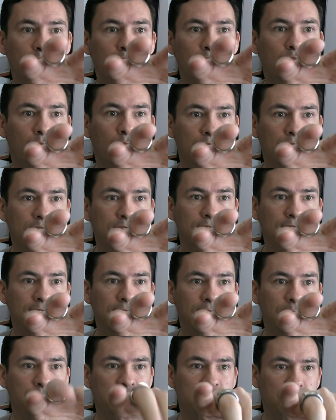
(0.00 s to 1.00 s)
through one of the
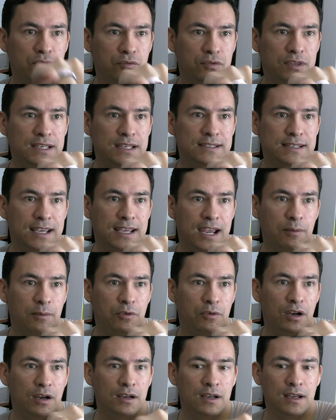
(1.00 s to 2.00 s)
camera, through this
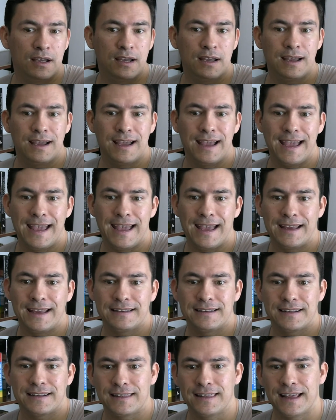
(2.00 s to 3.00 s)
camera,
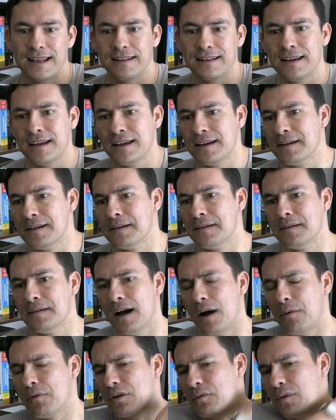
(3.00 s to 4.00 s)
and then
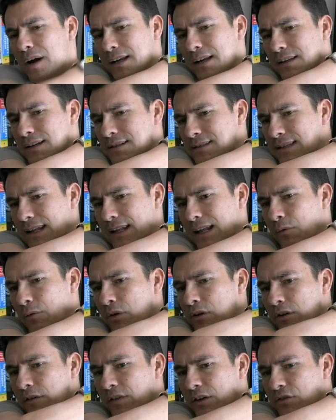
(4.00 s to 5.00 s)
I wonder why it does that. I
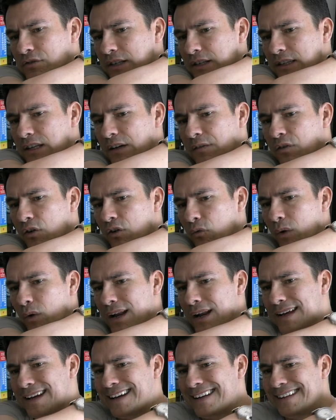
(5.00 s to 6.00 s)
wonder if there's a different
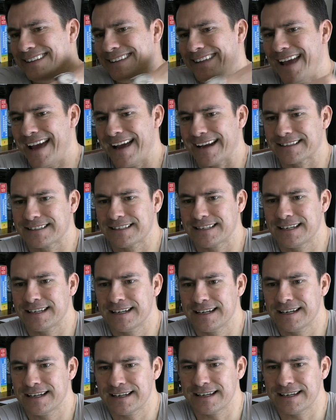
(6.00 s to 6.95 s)
way to connect